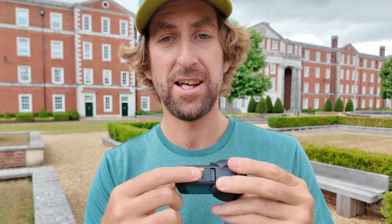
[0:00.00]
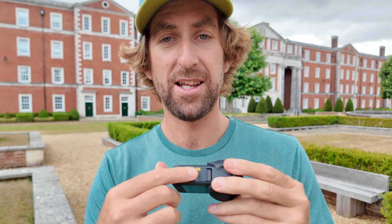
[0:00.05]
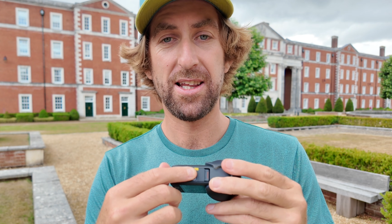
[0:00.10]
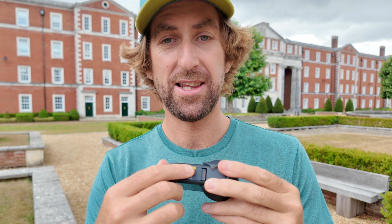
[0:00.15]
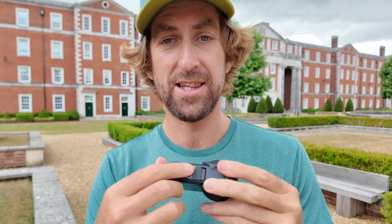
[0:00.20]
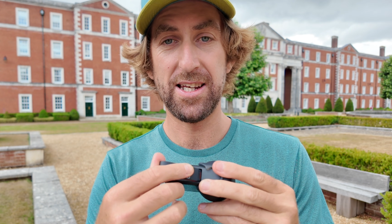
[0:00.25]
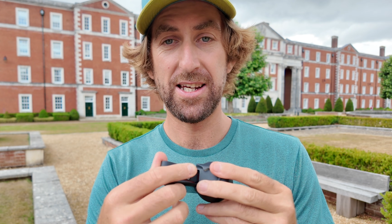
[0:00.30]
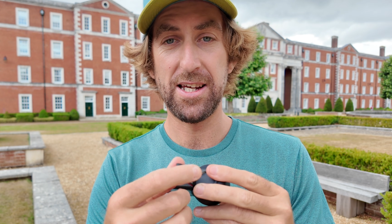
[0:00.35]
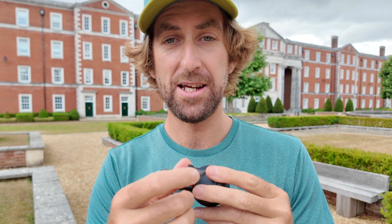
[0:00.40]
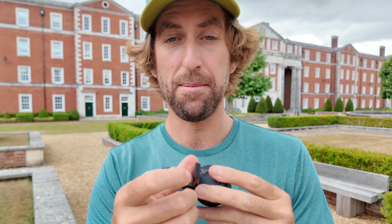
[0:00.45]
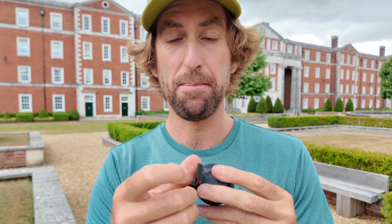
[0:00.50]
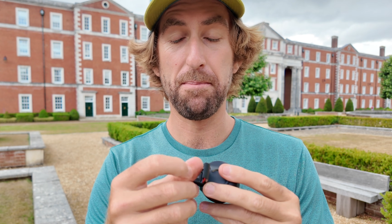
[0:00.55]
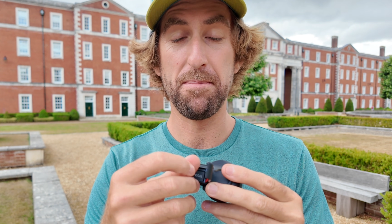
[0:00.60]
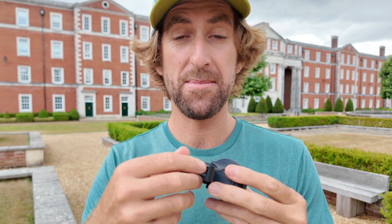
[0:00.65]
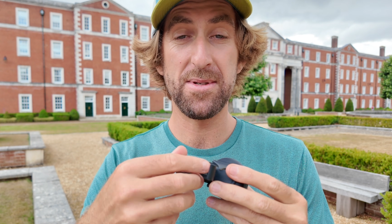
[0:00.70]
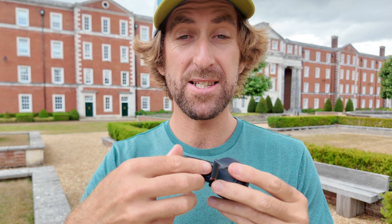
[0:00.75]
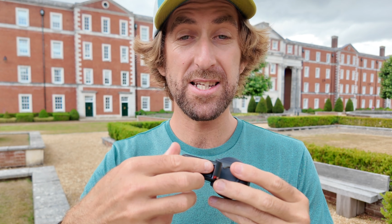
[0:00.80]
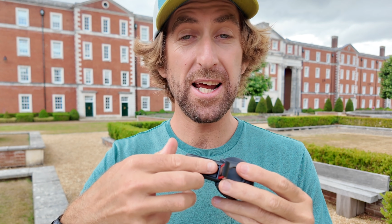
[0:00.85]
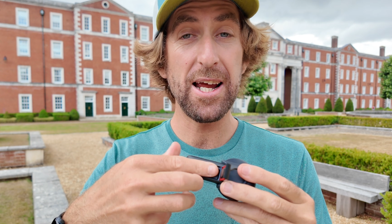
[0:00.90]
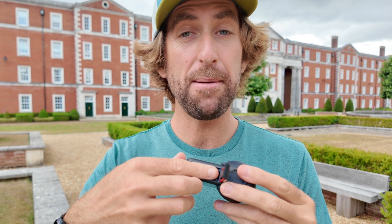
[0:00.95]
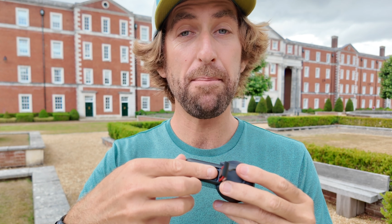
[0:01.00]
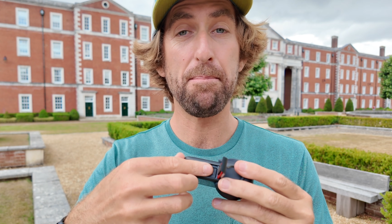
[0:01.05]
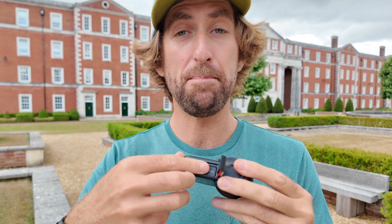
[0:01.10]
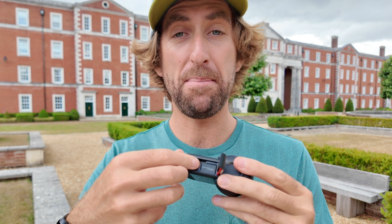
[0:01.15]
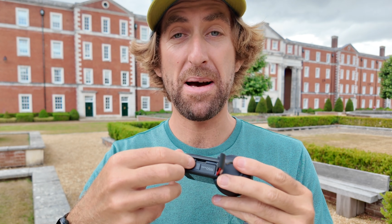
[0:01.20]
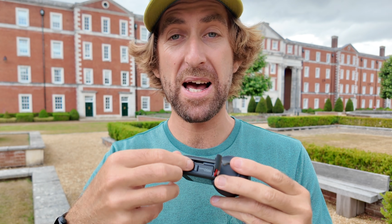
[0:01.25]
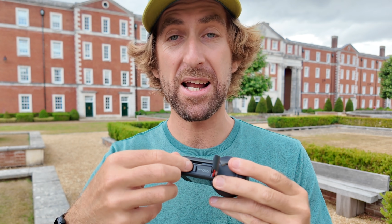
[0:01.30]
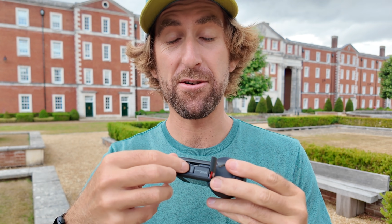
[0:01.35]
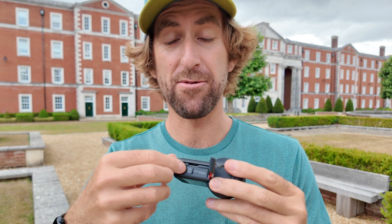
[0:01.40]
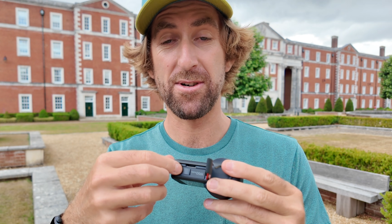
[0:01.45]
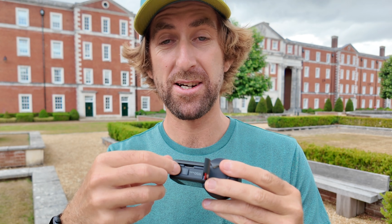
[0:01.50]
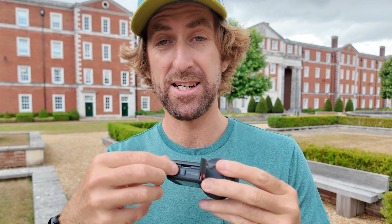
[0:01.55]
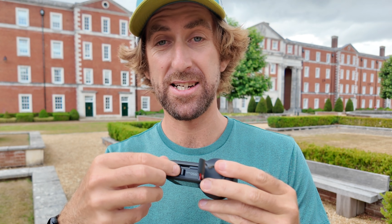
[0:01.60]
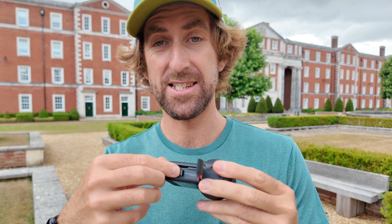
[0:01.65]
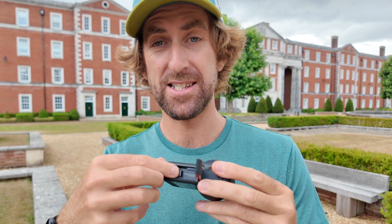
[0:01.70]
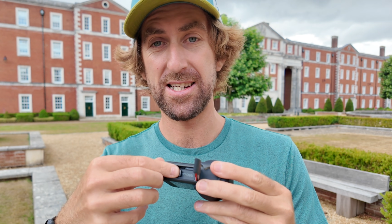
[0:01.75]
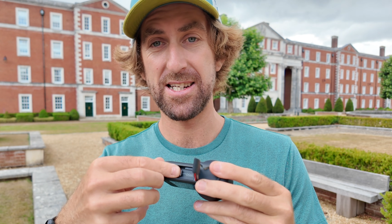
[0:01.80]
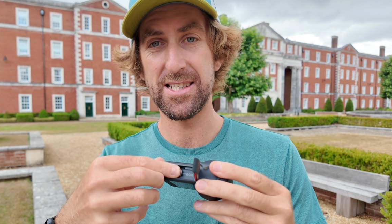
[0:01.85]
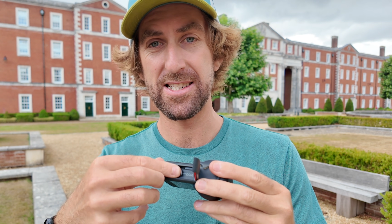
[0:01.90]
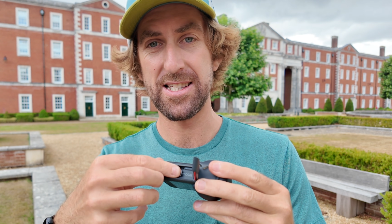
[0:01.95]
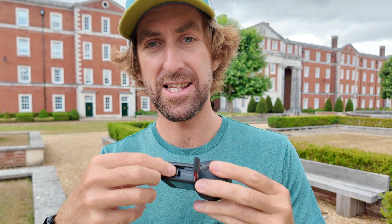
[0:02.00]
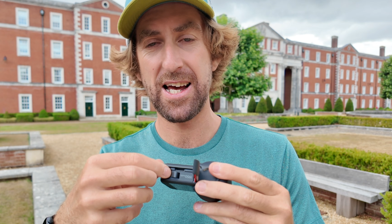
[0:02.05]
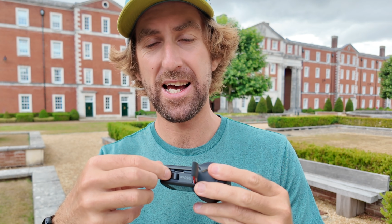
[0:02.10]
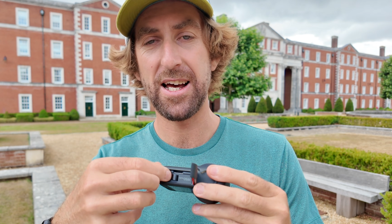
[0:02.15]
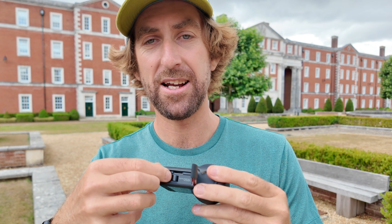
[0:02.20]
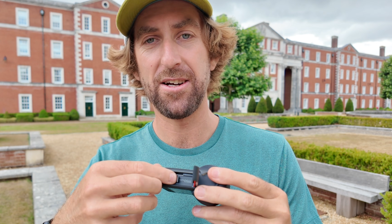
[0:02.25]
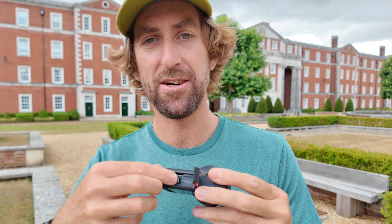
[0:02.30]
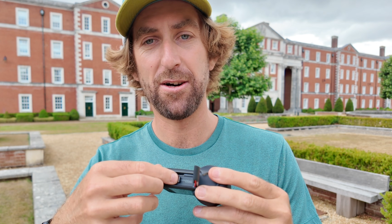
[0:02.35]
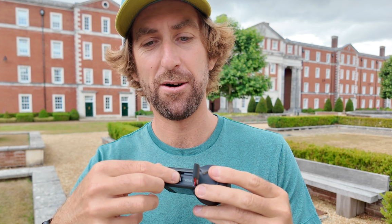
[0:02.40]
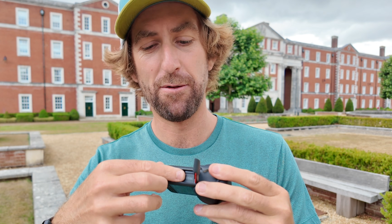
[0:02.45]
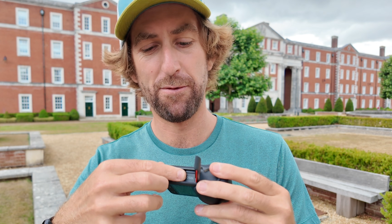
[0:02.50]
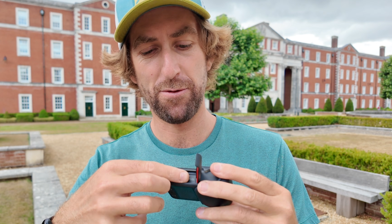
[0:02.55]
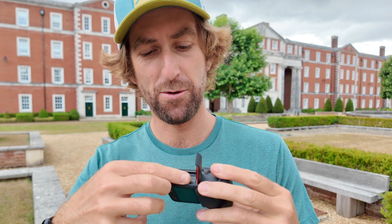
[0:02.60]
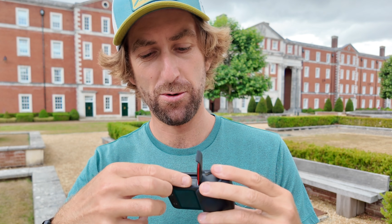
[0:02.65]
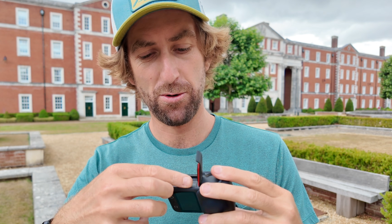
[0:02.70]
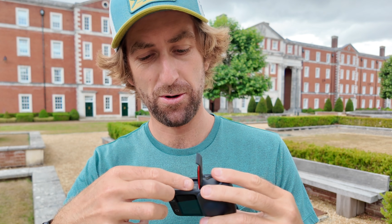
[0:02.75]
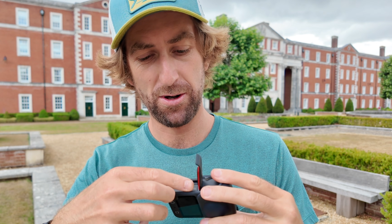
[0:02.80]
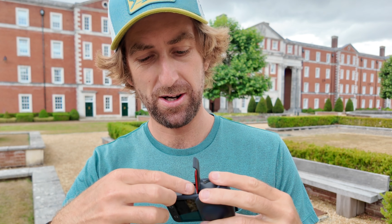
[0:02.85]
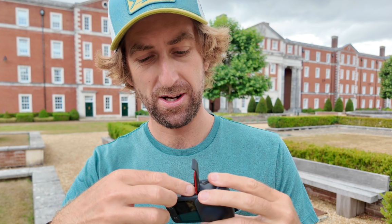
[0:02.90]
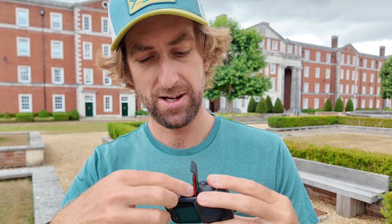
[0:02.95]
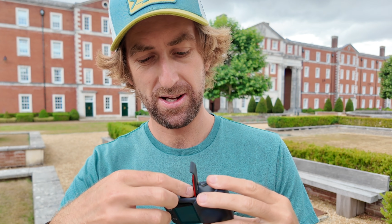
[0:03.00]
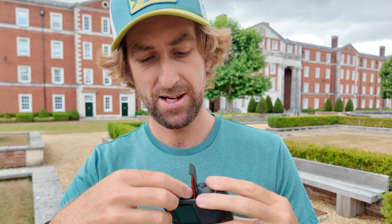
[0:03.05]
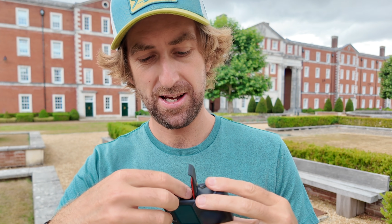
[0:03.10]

the same batteries as that of your